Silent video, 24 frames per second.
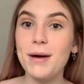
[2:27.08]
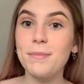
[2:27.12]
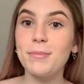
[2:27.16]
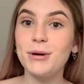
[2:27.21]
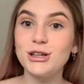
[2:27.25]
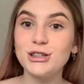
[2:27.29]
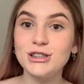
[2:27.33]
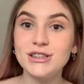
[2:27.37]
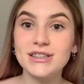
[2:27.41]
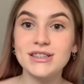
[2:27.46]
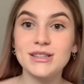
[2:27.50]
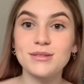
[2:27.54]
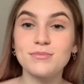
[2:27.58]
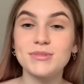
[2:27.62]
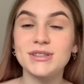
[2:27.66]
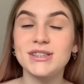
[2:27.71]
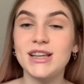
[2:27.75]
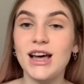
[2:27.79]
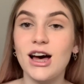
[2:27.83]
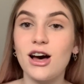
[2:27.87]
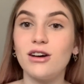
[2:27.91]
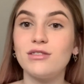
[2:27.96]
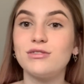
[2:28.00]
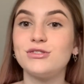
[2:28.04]
budgies
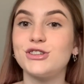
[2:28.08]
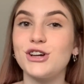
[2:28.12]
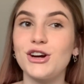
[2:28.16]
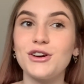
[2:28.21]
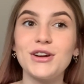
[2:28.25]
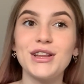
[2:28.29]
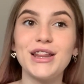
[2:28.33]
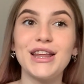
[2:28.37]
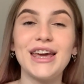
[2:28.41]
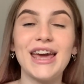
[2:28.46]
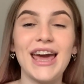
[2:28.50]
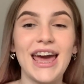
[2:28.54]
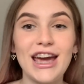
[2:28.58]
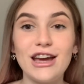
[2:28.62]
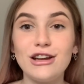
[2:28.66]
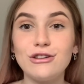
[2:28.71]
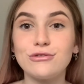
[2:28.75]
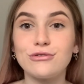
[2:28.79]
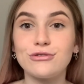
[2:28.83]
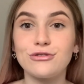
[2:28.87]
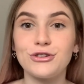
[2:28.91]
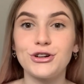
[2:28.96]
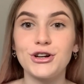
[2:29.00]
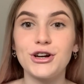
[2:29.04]
themselves don't really eat
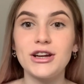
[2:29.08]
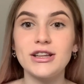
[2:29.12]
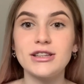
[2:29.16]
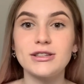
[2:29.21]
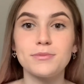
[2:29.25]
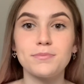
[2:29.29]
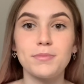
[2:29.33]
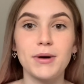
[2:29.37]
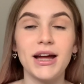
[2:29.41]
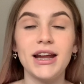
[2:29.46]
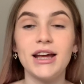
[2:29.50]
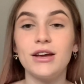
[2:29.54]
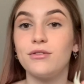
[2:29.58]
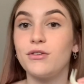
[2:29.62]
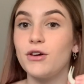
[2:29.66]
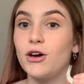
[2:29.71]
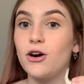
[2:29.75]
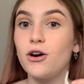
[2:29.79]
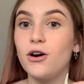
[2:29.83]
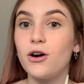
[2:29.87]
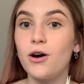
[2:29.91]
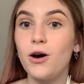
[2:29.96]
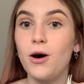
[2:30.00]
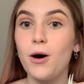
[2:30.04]
fruits, but if
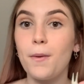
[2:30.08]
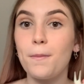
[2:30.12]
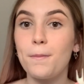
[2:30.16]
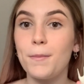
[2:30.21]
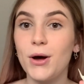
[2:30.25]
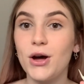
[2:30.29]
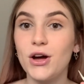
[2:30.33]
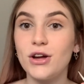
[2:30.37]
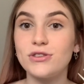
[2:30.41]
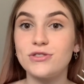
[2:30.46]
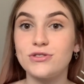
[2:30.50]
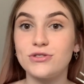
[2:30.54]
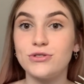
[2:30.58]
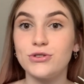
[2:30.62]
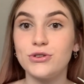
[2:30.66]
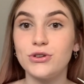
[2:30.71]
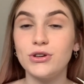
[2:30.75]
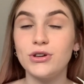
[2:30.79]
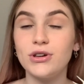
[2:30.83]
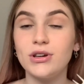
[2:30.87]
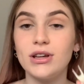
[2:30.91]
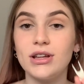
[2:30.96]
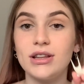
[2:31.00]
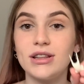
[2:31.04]
your birds
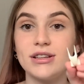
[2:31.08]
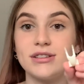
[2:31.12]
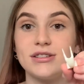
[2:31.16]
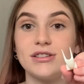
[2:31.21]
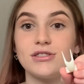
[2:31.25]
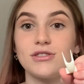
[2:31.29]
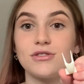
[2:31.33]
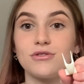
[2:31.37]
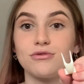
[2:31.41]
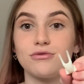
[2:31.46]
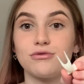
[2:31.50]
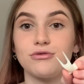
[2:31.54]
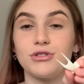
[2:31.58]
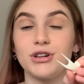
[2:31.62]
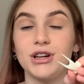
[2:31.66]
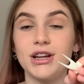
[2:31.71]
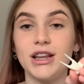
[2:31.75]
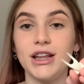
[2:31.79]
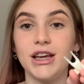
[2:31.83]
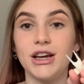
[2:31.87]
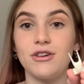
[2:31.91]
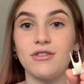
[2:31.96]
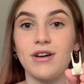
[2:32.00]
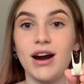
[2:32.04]
do, this is a
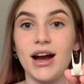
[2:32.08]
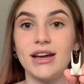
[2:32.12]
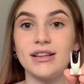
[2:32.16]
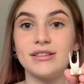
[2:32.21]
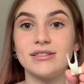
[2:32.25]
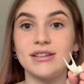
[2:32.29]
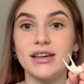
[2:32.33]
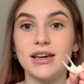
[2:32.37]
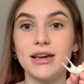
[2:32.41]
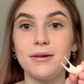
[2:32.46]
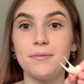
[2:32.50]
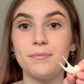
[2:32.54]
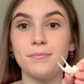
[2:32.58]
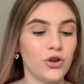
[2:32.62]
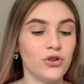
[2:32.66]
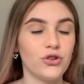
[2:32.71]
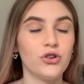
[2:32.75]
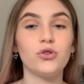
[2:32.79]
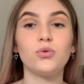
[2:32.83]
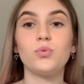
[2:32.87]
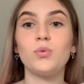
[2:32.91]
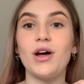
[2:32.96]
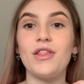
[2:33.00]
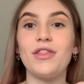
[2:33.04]
really great tip.
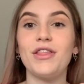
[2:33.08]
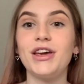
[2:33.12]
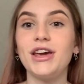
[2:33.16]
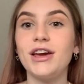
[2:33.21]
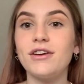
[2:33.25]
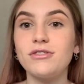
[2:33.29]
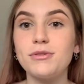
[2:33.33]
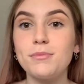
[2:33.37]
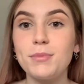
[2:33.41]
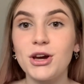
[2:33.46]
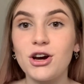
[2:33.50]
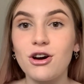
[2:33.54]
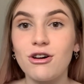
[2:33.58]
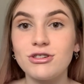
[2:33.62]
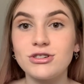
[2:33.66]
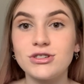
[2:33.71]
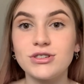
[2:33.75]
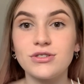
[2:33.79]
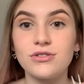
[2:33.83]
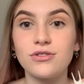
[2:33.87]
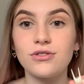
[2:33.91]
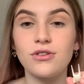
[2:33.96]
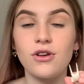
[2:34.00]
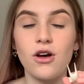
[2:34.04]
Just one thing you have to be
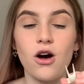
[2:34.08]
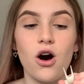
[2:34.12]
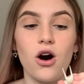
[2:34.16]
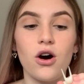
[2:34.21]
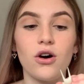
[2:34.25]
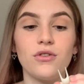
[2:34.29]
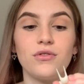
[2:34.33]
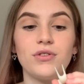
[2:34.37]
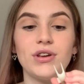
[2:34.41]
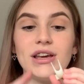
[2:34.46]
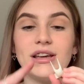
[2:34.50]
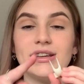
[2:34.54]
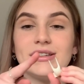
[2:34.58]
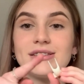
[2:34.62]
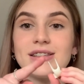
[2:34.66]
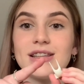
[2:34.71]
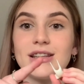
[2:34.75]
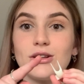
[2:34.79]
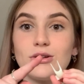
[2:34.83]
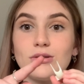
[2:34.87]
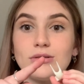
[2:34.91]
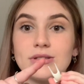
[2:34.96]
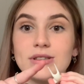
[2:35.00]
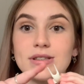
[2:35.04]
conscious of is the
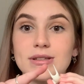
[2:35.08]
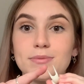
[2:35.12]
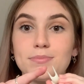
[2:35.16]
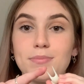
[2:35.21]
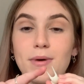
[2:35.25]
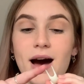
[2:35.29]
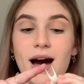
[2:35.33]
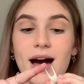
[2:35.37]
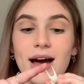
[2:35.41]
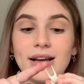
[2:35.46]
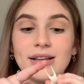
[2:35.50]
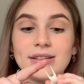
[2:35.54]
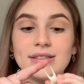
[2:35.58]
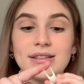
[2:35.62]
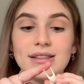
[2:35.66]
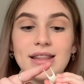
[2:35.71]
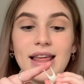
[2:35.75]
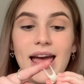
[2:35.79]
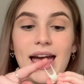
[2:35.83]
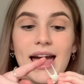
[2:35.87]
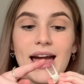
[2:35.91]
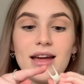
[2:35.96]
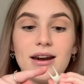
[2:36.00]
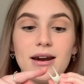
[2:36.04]
little spikes at
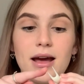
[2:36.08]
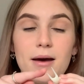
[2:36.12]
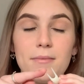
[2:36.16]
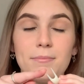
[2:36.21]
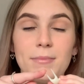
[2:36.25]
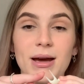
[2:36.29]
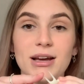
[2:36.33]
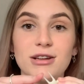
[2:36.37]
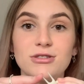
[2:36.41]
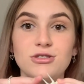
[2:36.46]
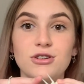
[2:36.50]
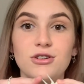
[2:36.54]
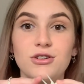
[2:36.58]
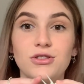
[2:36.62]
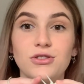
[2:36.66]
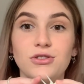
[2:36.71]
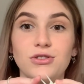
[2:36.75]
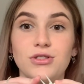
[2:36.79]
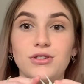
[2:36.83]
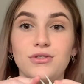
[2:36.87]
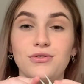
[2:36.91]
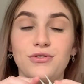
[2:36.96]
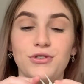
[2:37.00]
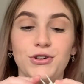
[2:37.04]
the end, and make sure
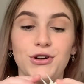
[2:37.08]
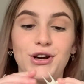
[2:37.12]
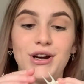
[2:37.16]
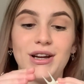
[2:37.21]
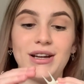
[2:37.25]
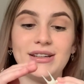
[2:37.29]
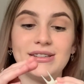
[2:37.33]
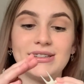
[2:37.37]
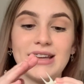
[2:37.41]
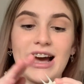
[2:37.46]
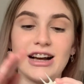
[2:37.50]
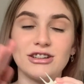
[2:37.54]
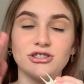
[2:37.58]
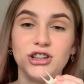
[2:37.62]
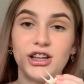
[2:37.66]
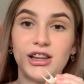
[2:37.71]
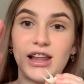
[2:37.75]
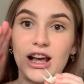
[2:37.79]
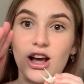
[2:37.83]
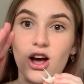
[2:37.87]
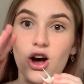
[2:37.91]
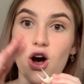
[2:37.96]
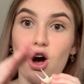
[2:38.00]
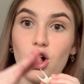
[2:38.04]
the fruit is actually
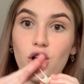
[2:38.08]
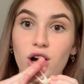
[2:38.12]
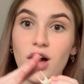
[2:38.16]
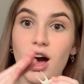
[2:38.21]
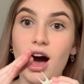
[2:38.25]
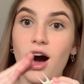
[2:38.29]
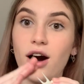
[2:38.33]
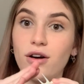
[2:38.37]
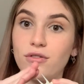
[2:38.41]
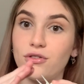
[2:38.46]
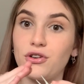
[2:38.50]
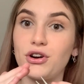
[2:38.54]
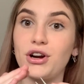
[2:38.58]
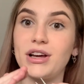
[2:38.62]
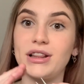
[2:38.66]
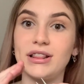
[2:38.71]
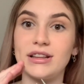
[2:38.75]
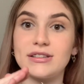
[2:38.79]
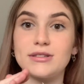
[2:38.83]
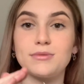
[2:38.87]
covering the